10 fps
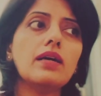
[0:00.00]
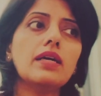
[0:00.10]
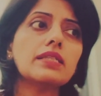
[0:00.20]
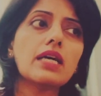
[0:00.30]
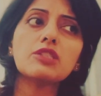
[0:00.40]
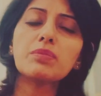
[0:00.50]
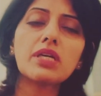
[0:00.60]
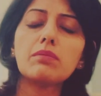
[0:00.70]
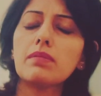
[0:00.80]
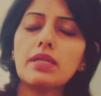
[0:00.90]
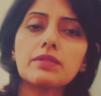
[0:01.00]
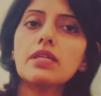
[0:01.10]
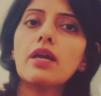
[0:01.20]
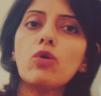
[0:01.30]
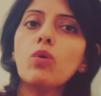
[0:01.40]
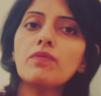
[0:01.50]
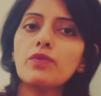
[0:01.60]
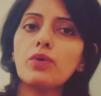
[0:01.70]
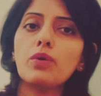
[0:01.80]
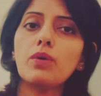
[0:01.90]
it has become literally a home
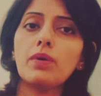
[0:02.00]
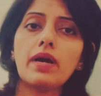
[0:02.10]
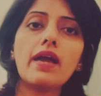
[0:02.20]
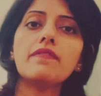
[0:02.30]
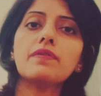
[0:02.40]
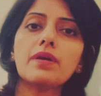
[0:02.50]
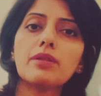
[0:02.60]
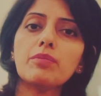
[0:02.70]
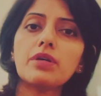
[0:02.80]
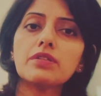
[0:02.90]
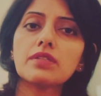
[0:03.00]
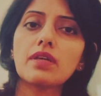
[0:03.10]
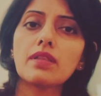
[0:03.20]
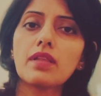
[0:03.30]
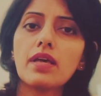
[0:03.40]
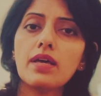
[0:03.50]
for every other person